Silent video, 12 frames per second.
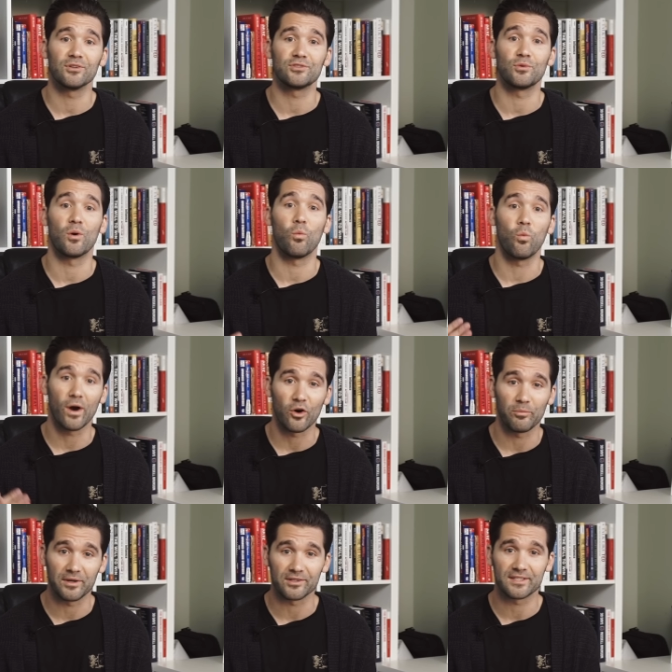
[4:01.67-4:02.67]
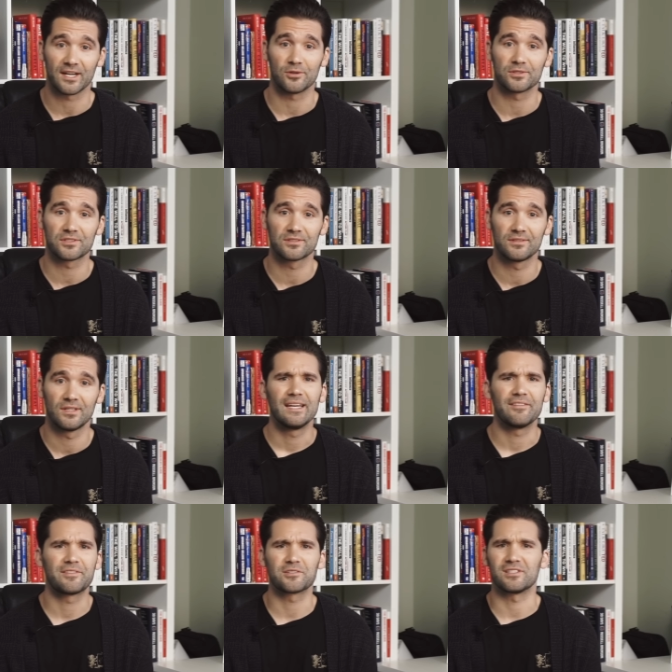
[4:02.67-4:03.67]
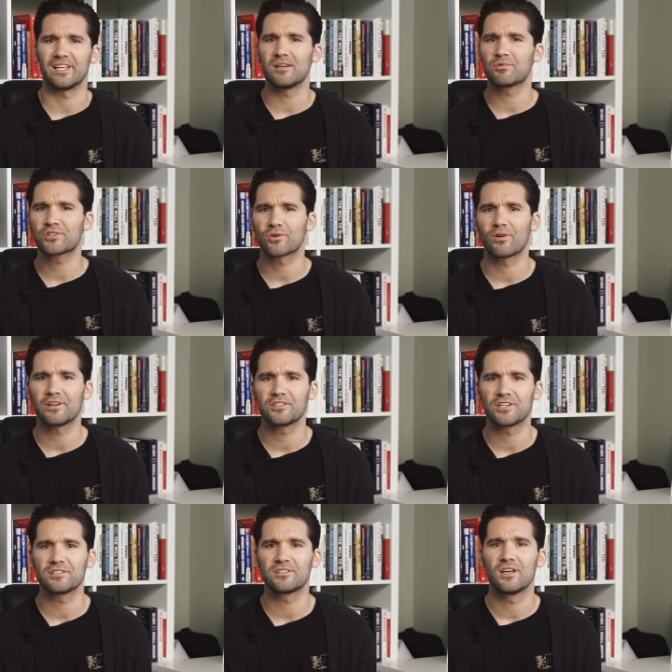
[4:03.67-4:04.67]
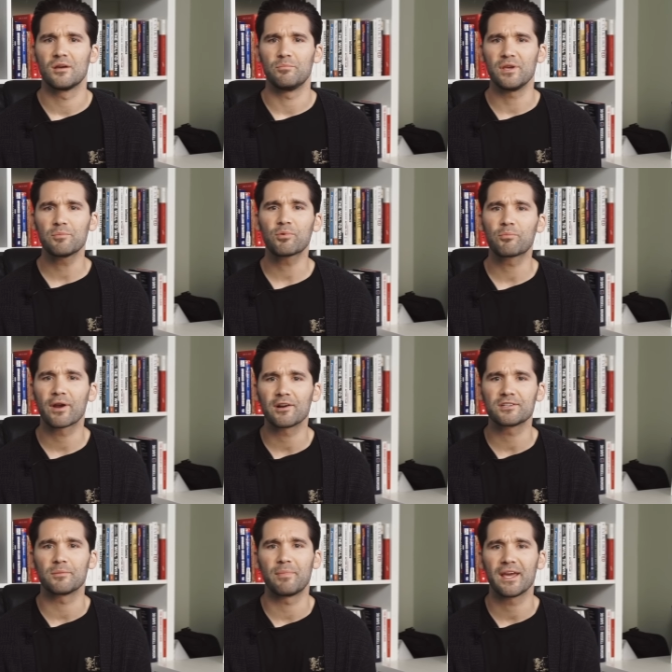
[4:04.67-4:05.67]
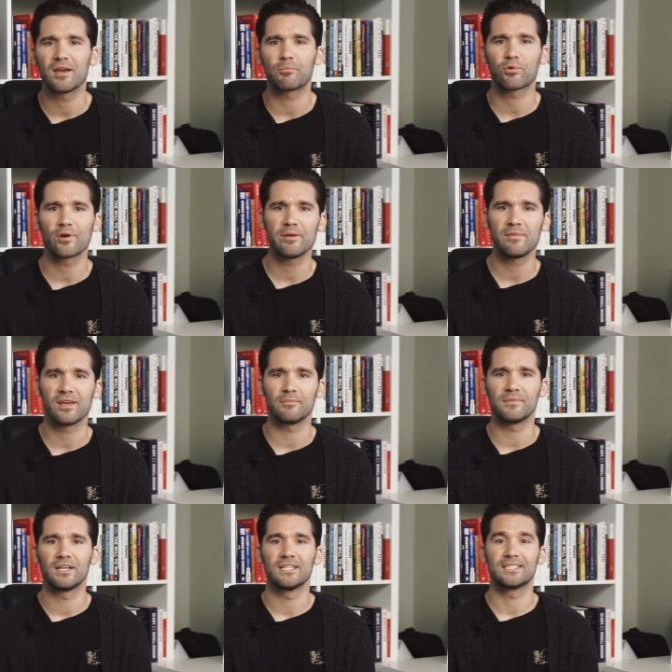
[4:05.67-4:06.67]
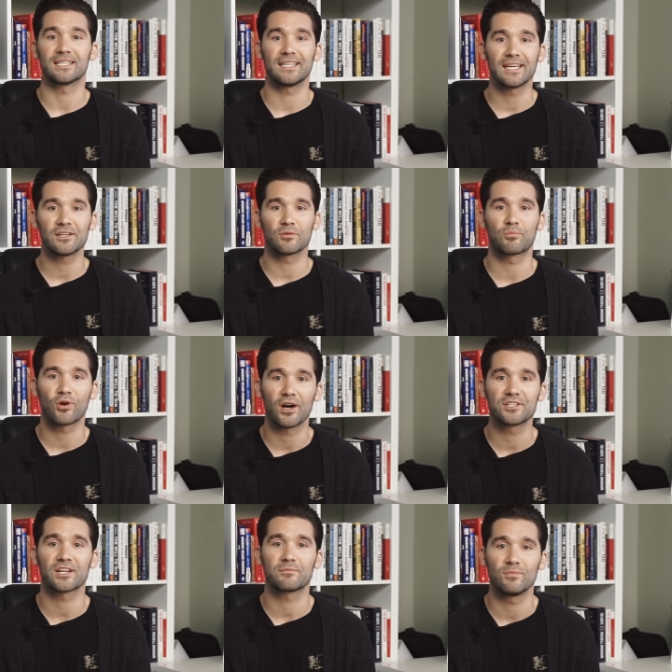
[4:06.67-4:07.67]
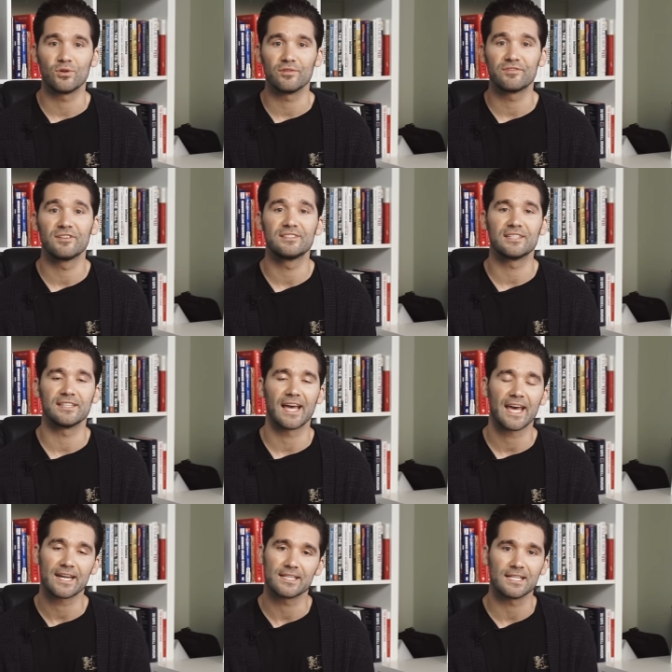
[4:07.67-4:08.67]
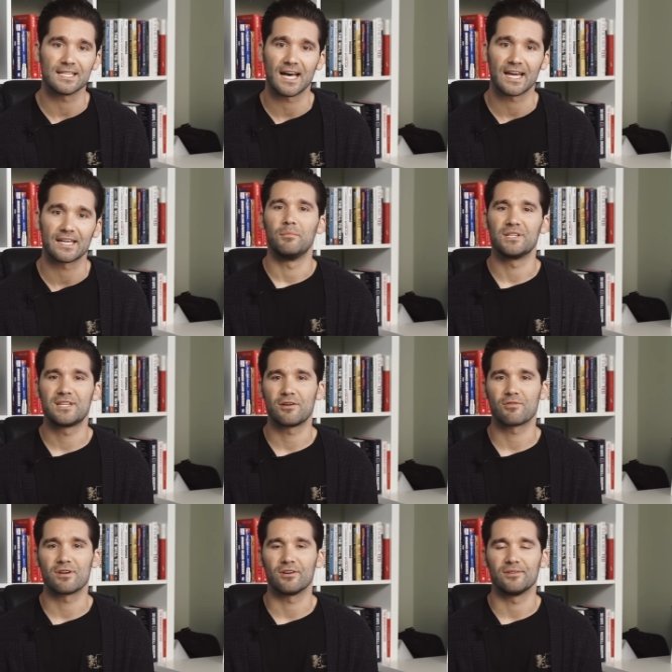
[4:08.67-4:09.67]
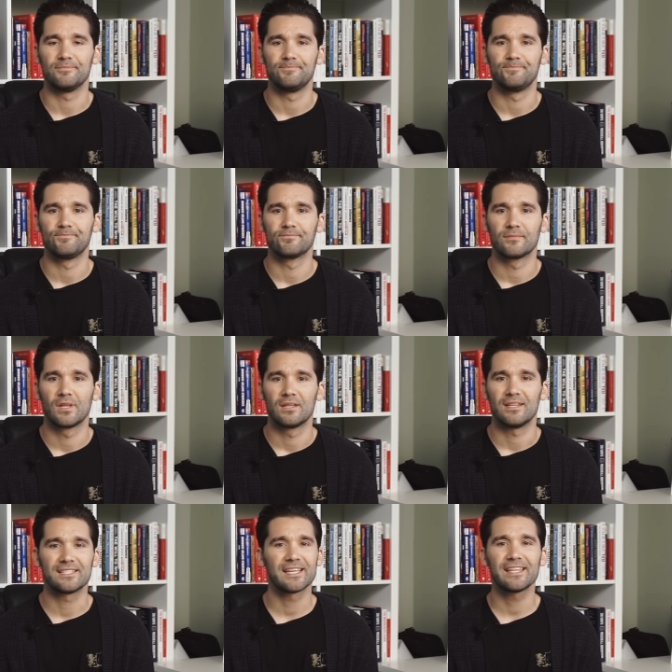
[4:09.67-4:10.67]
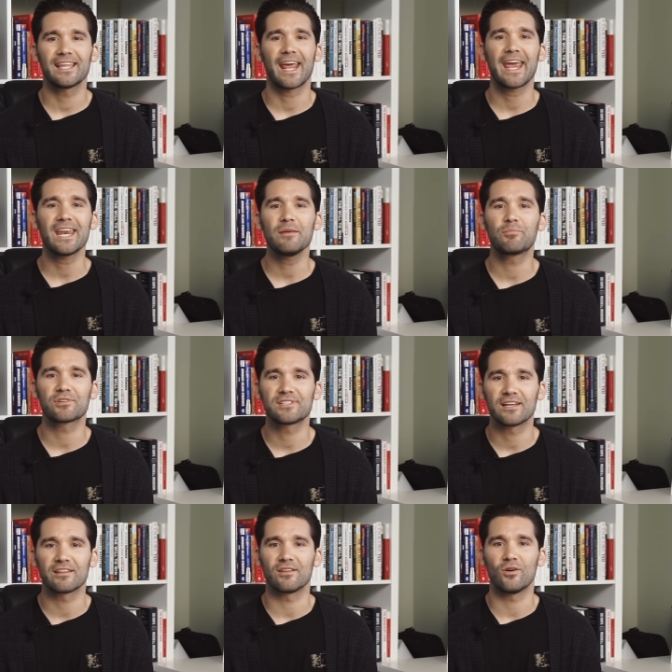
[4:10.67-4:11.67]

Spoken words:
build you a well-built house. If there's labor shortages, be prepared to pay a premium to get your project moved to the head of the line. Material. They say that 80% of the